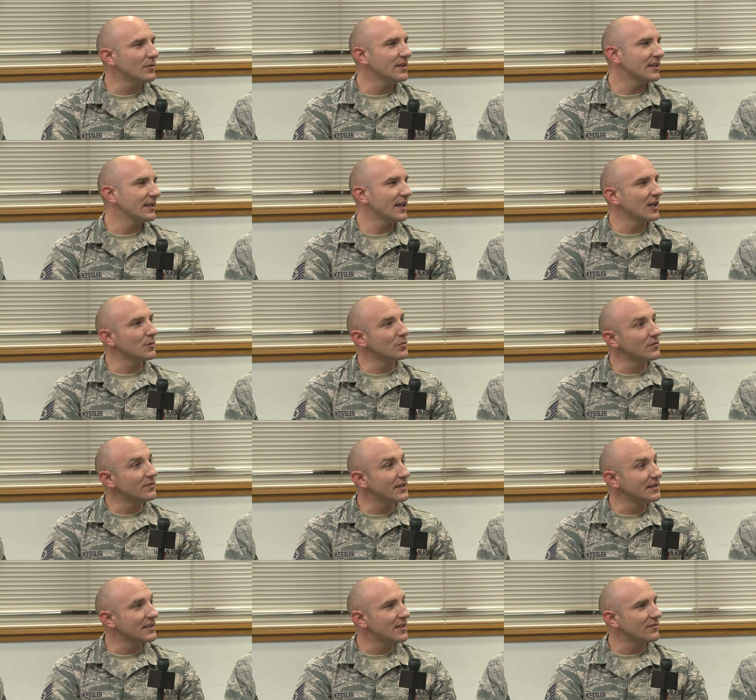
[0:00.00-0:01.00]
we can kind of
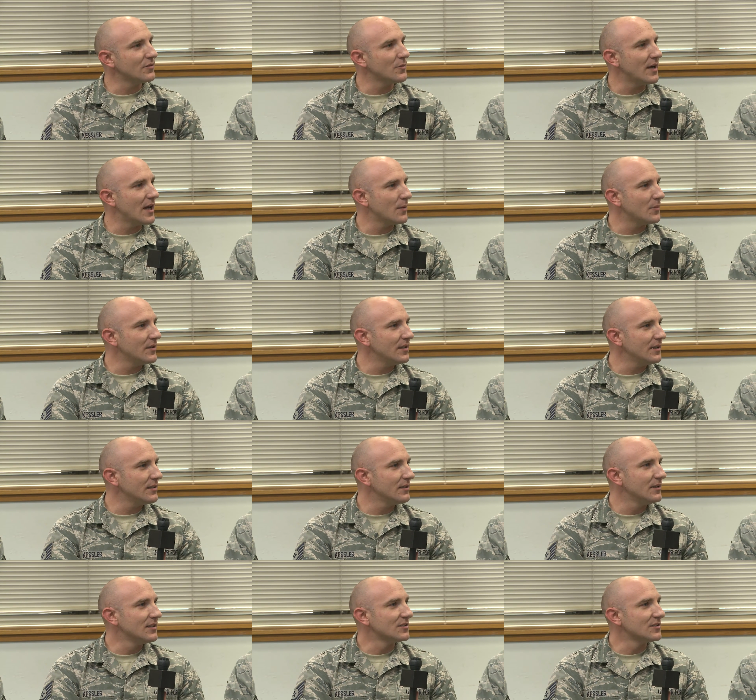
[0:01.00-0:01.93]
prevent that from happening,